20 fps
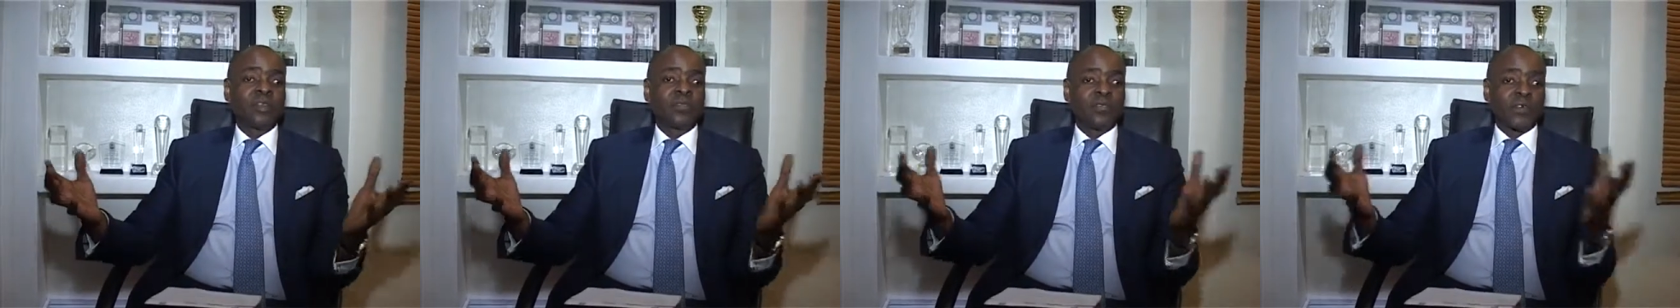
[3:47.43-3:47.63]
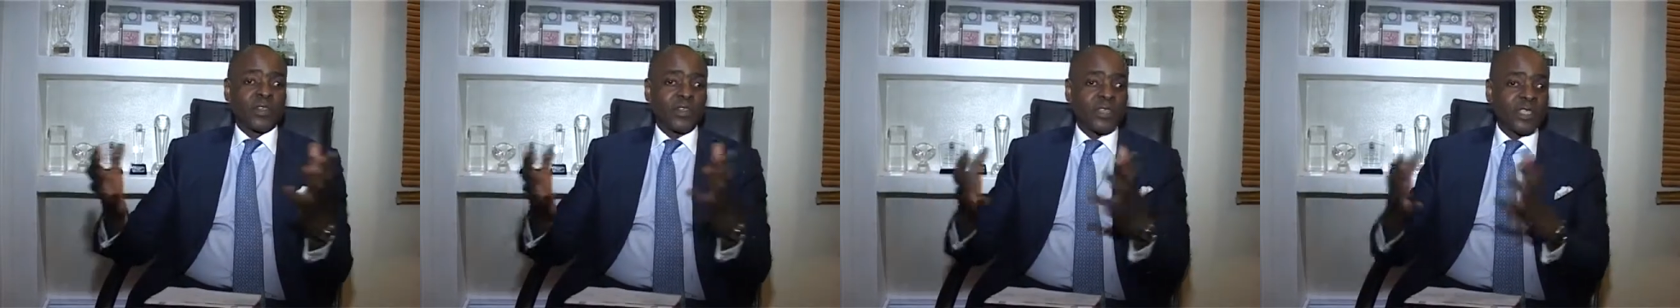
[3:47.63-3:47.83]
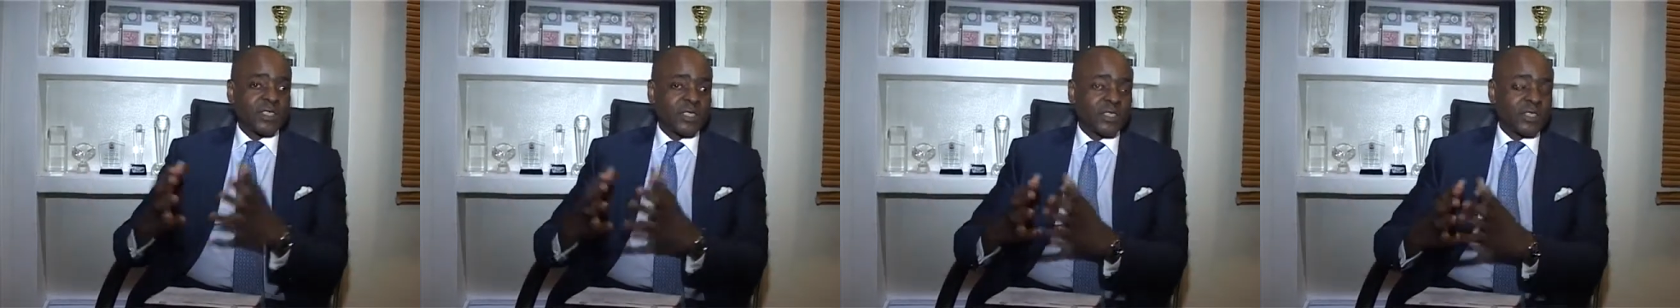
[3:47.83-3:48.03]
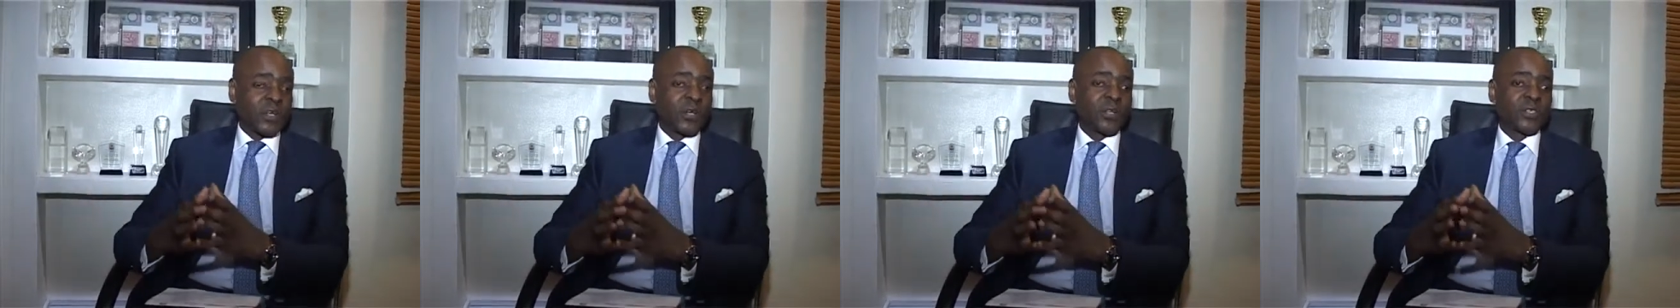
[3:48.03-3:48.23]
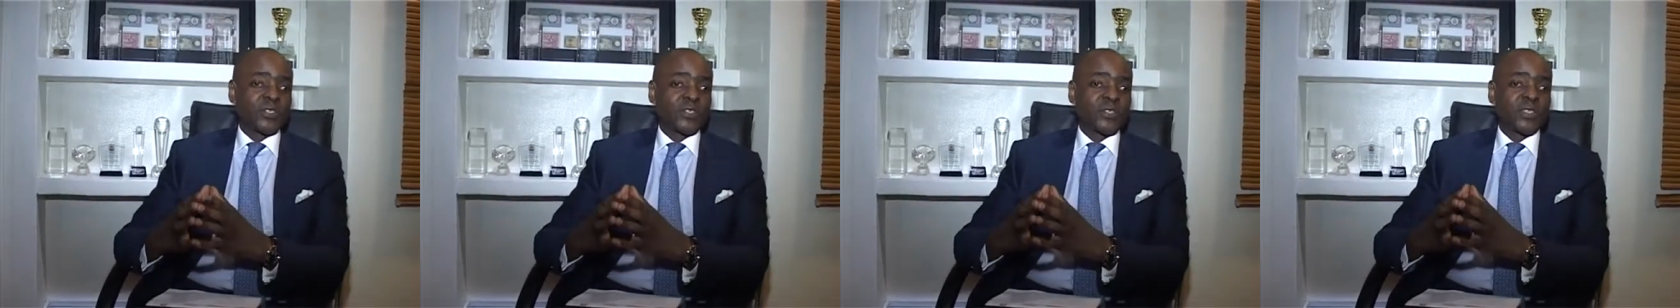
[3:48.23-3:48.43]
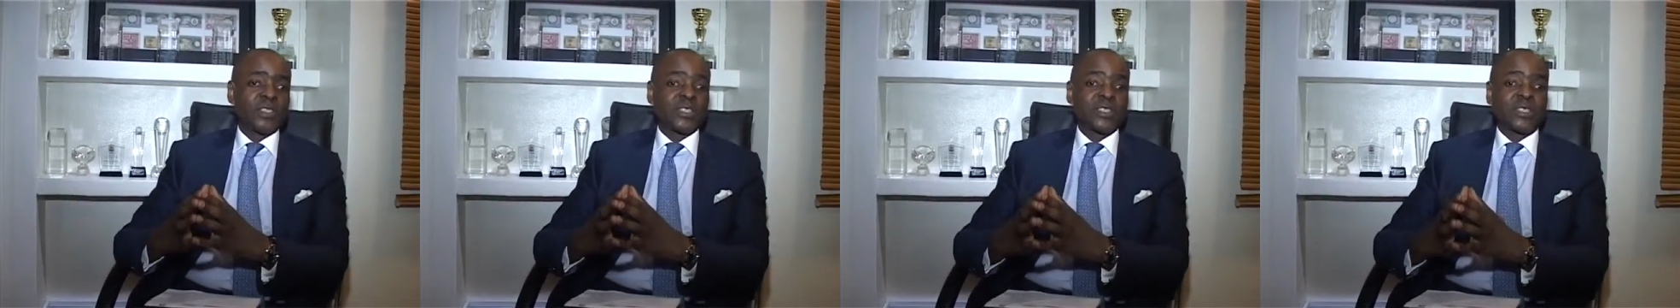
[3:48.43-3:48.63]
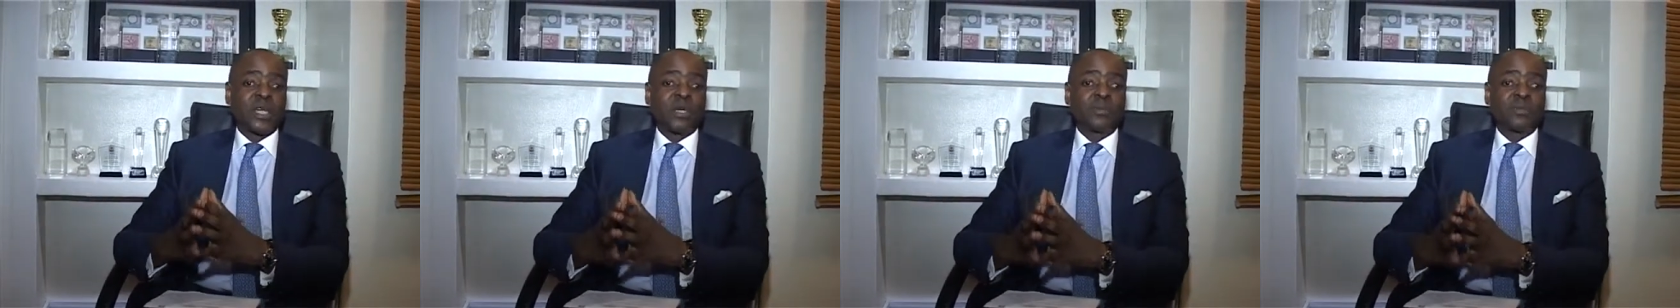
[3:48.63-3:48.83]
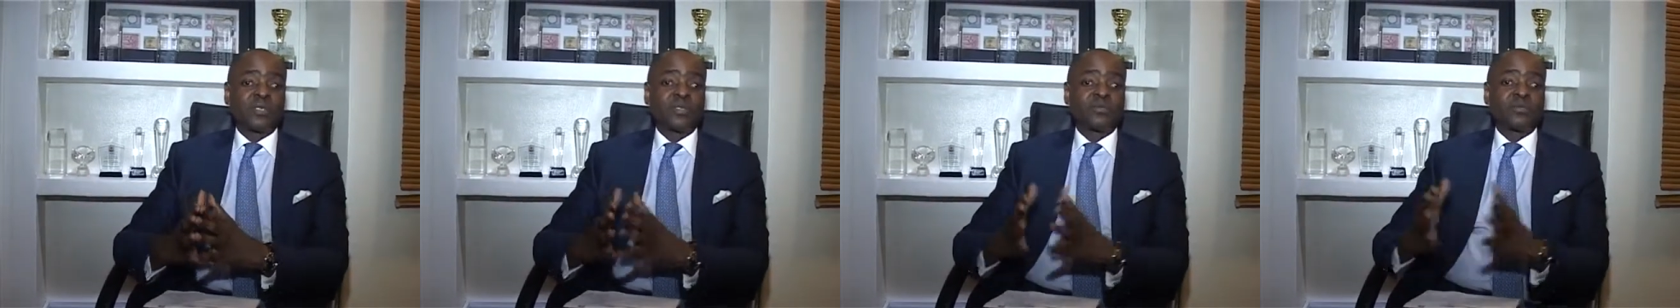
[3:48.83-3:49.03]
for this country in
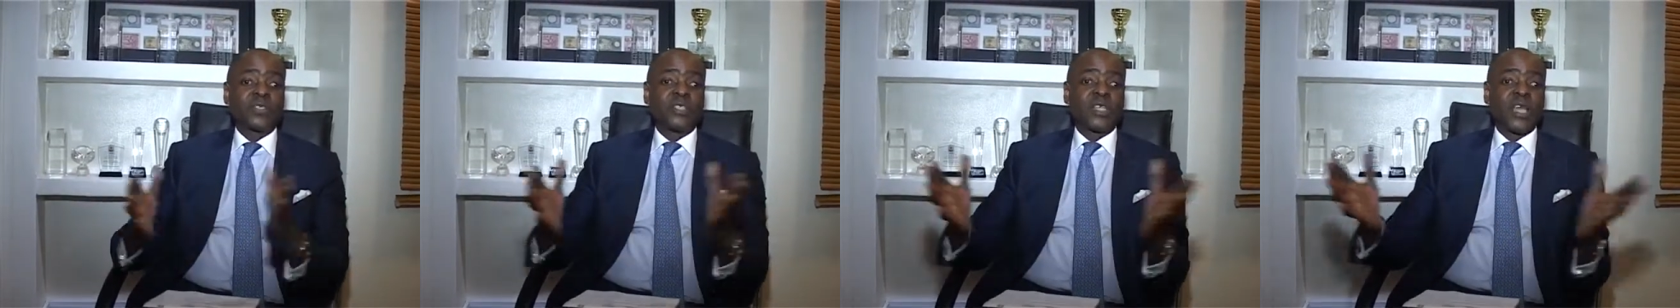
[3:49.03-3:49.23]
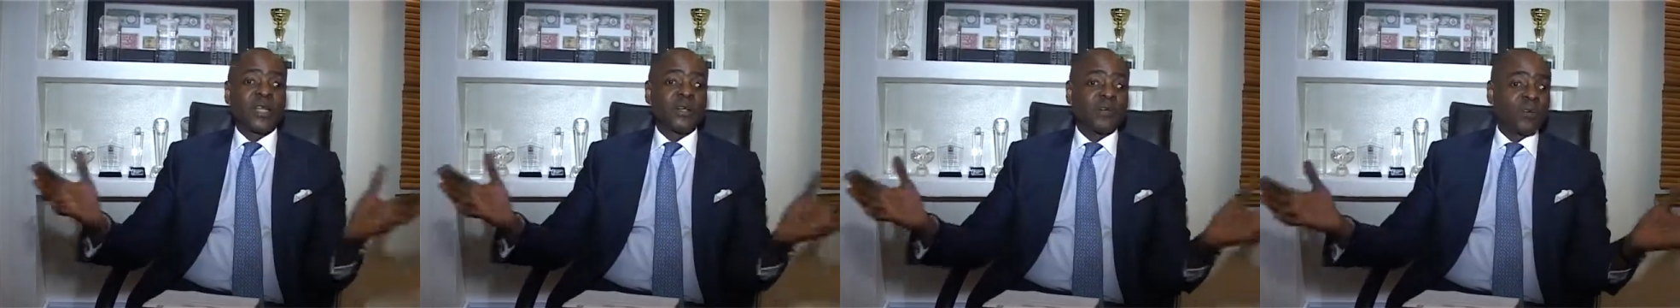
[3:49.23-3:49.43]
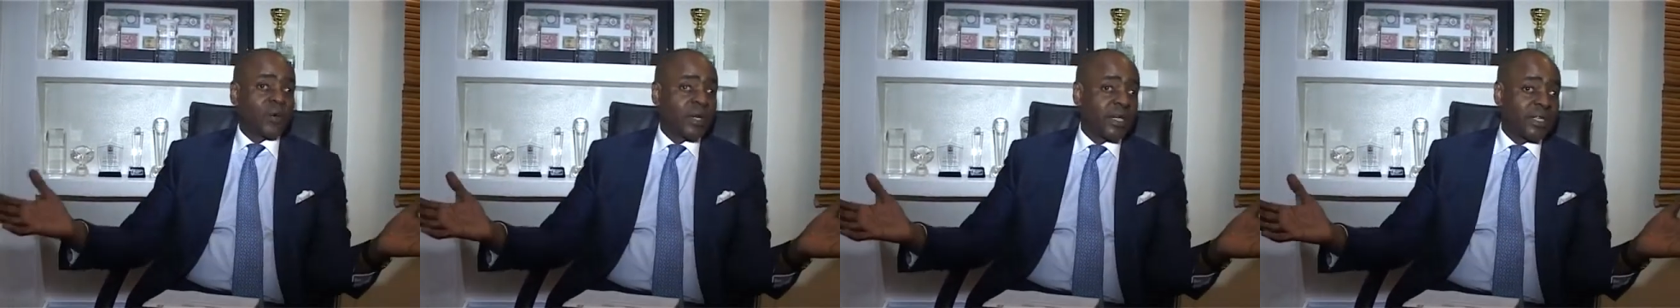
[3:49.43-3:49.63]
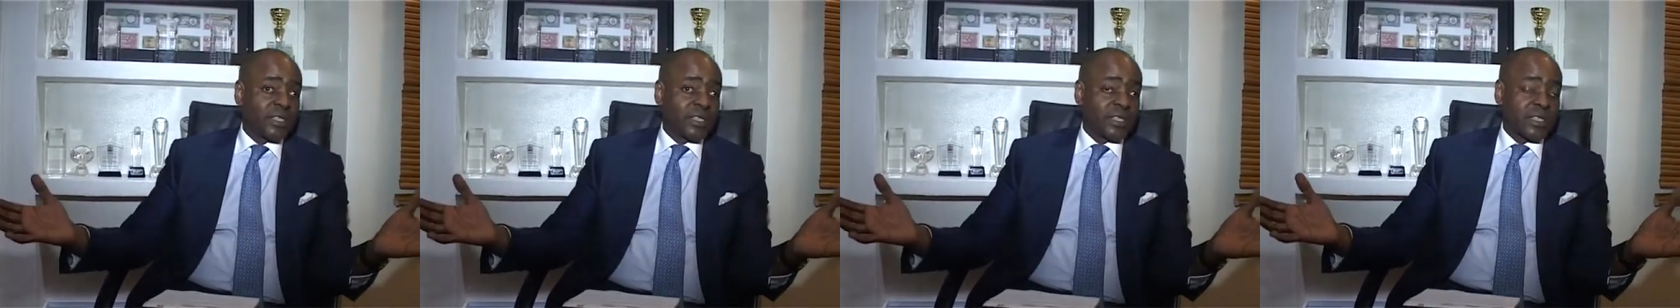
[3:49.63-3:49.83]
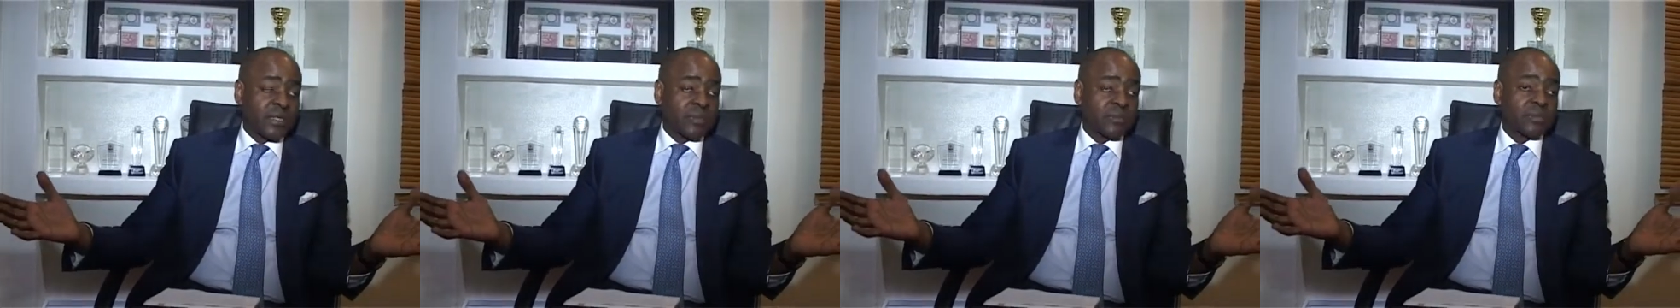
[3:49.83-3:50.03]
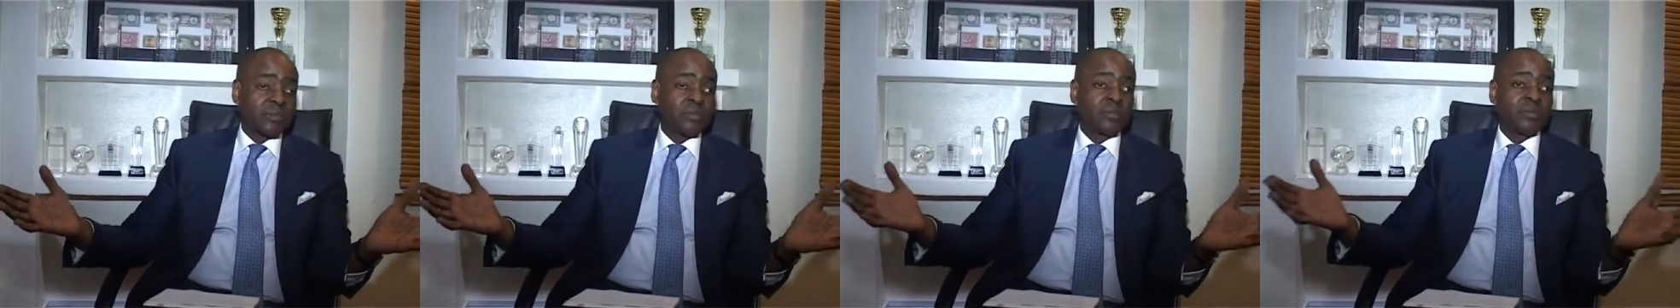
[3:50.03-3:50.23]
terms of generating